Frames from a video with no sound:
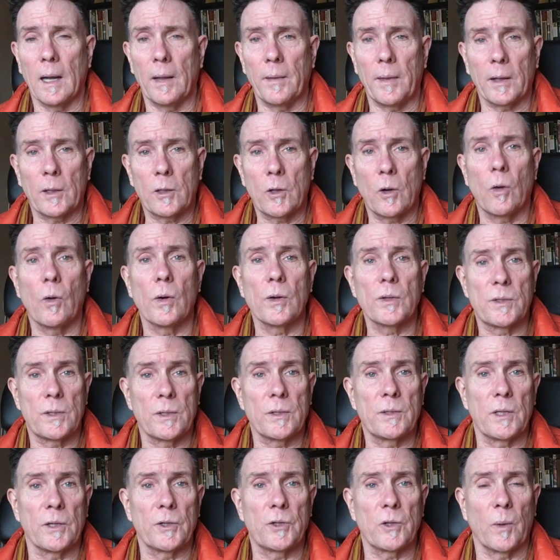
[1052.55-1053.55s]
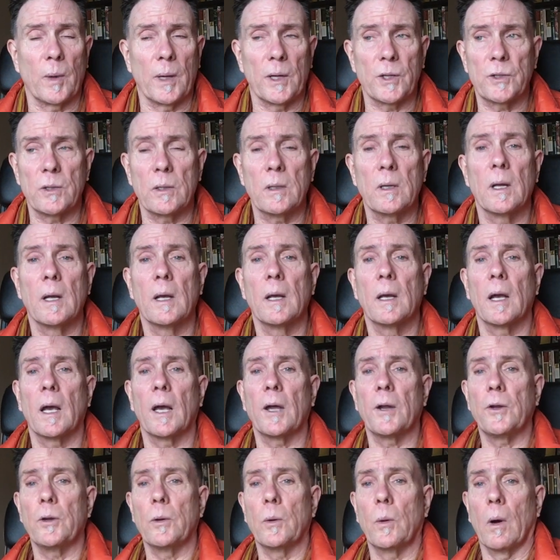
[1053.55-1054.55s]
that caused the situation,
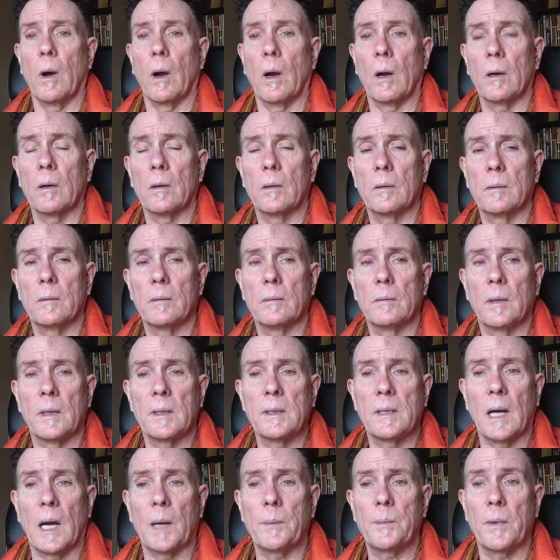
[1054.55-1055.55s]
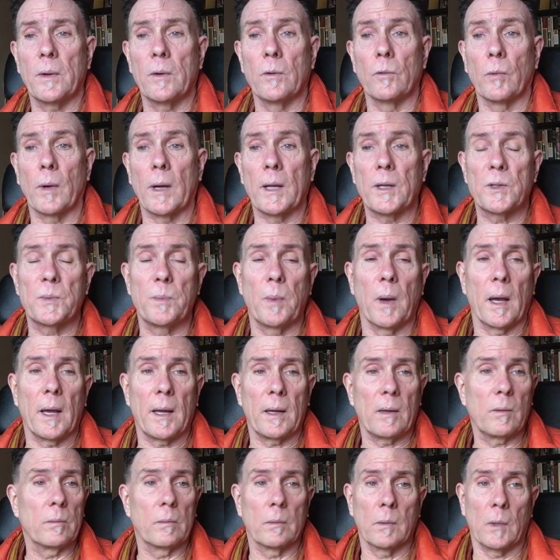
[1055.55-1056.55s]
and you are adopted and raised
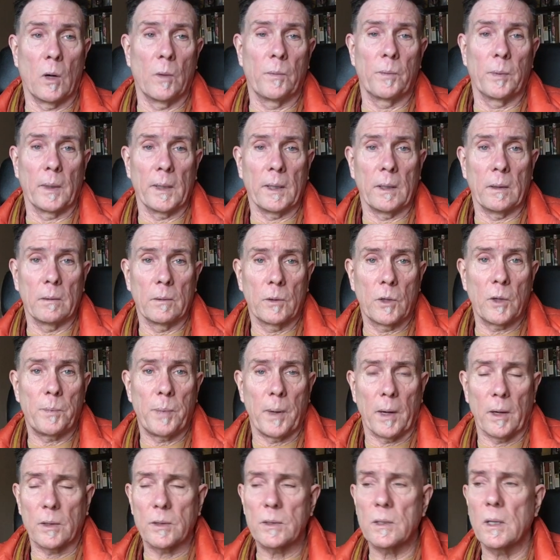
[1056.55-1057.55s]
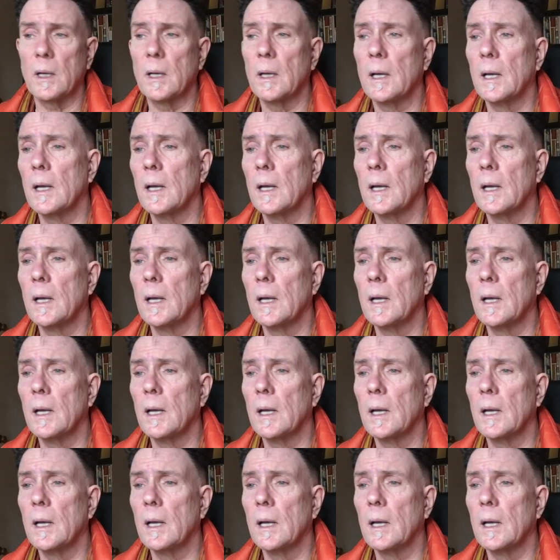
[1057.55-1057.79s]
by hopefully good parents.